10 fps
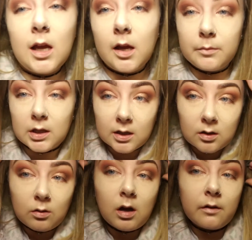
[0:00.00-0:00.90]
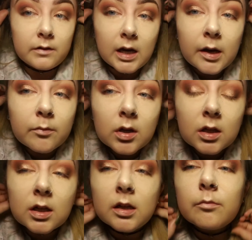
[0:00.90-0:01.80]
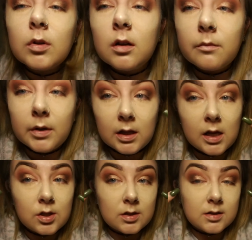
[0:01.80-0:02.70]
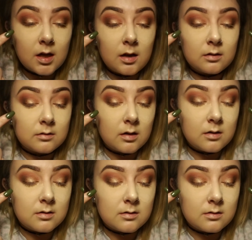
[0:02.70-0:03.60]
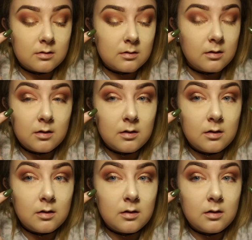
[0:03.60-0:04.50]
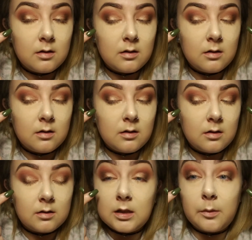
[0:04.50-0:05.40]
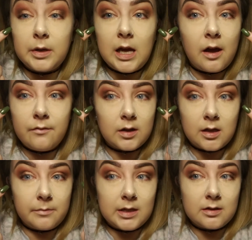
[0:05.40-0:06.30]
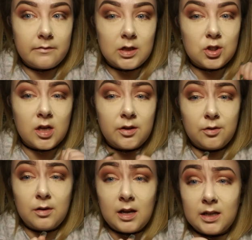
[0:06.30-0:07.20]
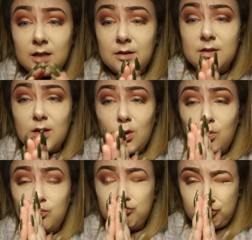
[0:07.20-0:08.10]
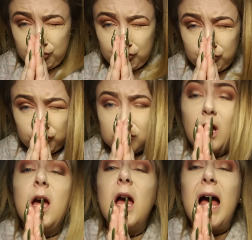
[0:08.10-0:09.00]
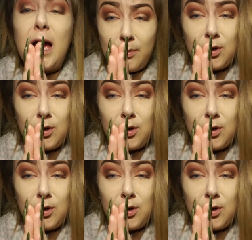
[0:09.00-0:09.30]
gonna go off camera and put my lashes on because that'll be a hot fucking mess if I try to do it on here, so I'll be right